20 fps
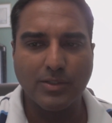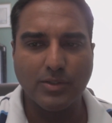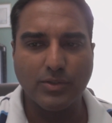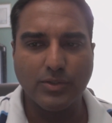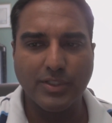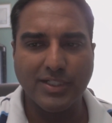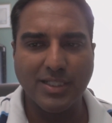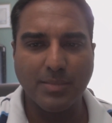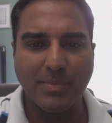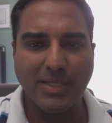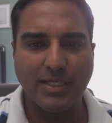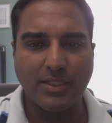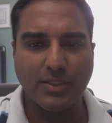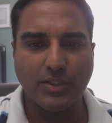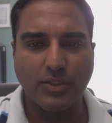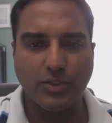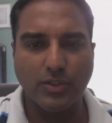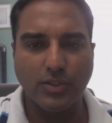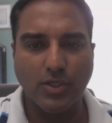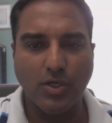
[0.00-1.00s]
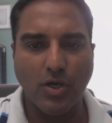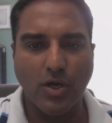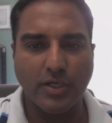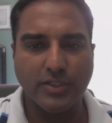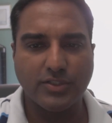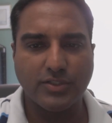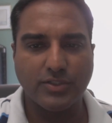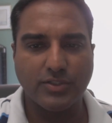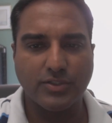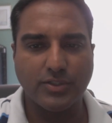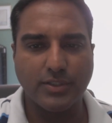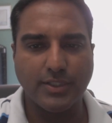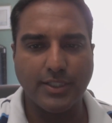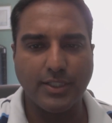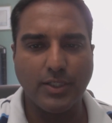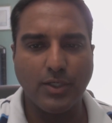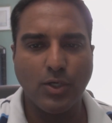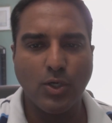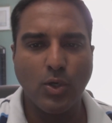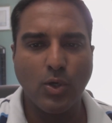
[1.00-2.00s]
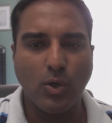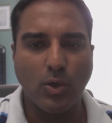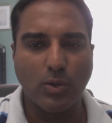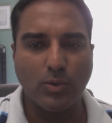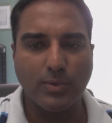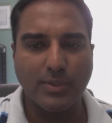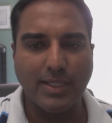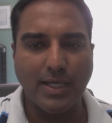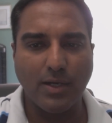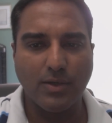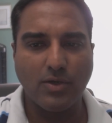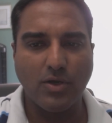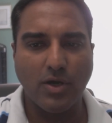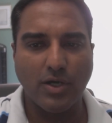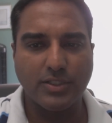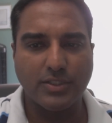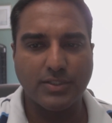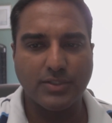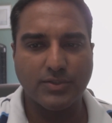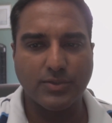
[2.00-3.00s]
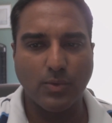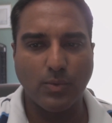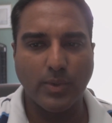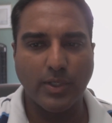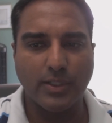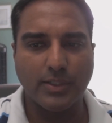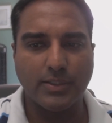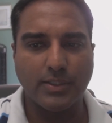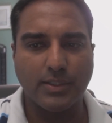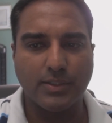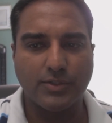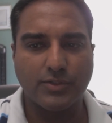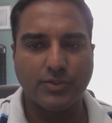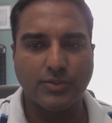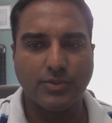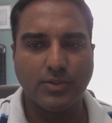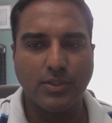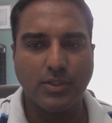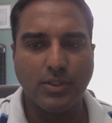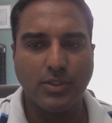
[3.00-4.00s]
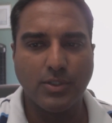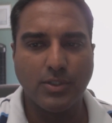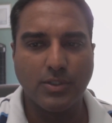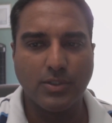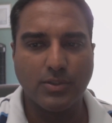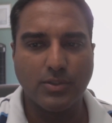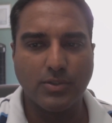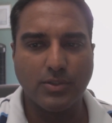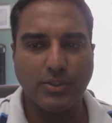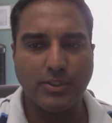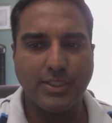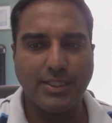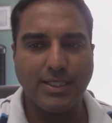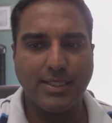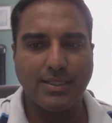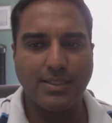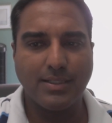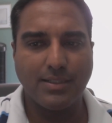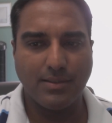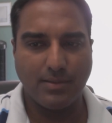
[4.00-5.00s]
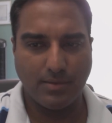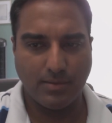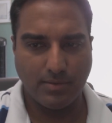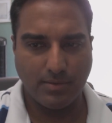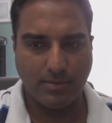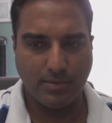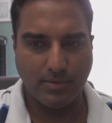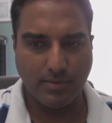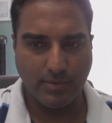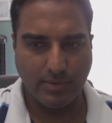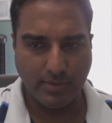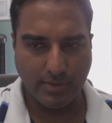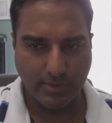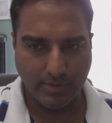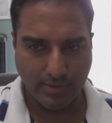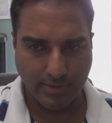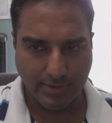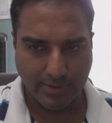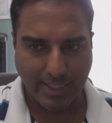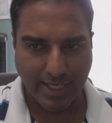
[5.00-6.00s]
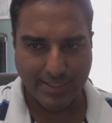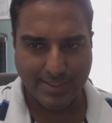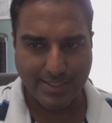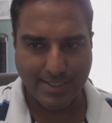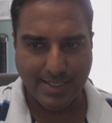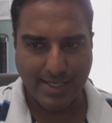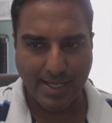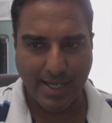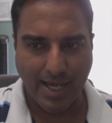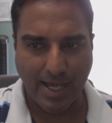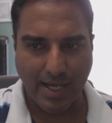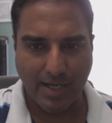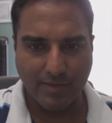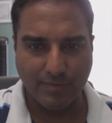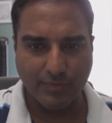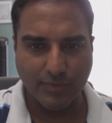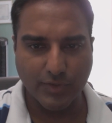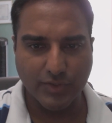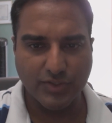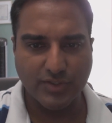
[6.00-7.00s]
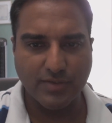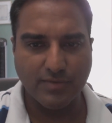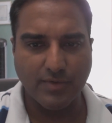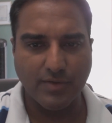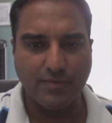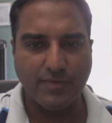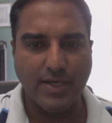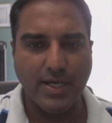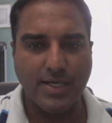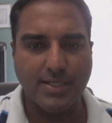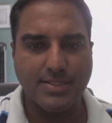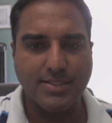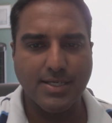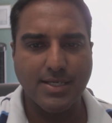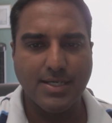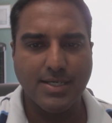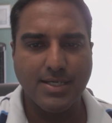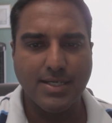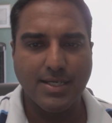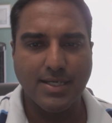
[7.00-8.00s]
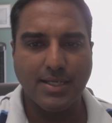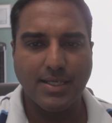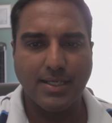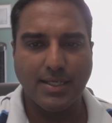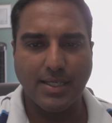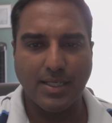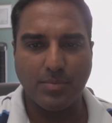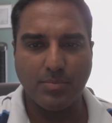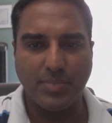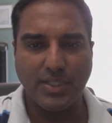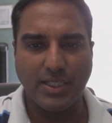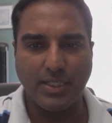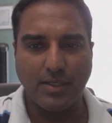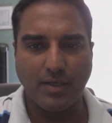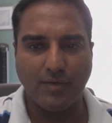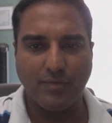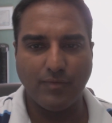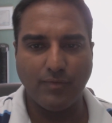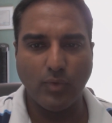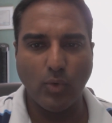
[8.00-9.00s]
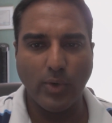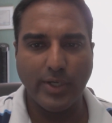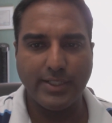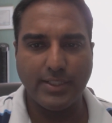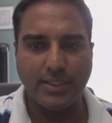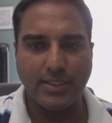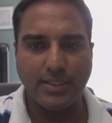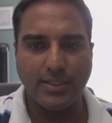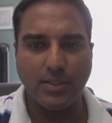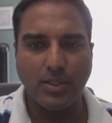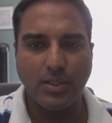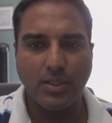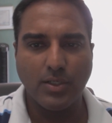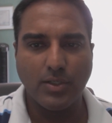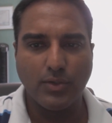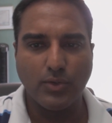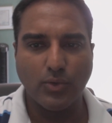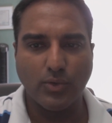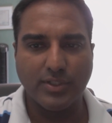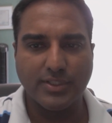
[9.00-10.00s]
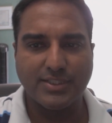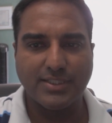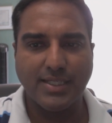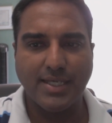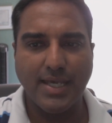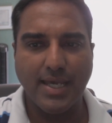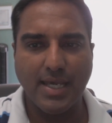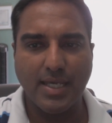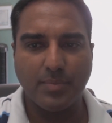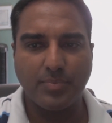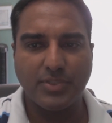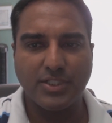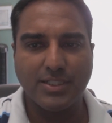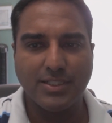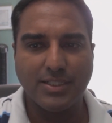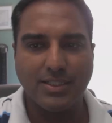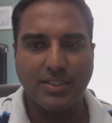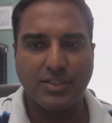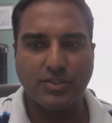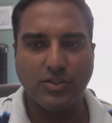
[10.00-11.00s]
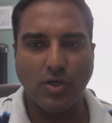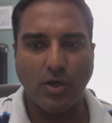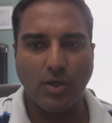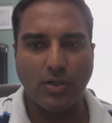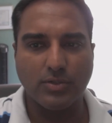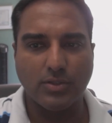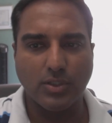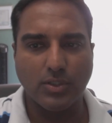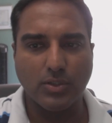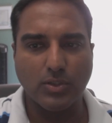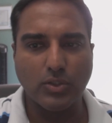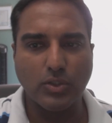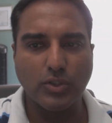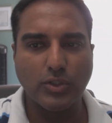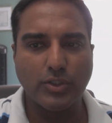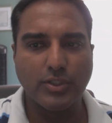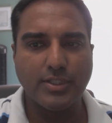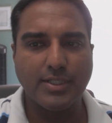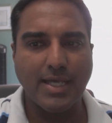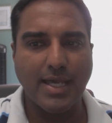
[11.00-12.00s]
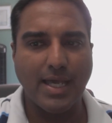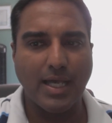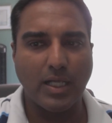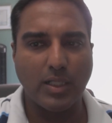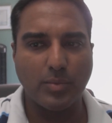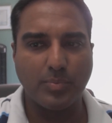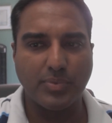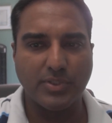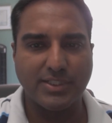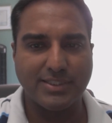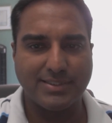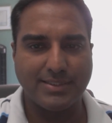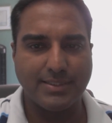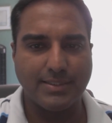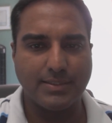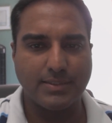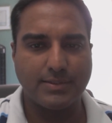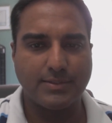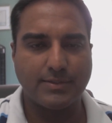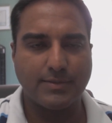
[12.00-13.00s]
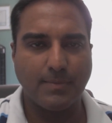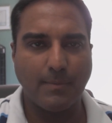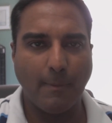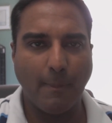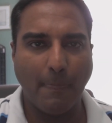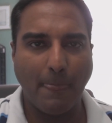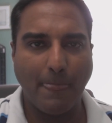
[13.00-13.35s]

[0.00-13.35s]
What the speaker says: Learning may occur consciously or without conscious awareness. Learning that an aversive event can be avoided nor escaped is called learned helplessness.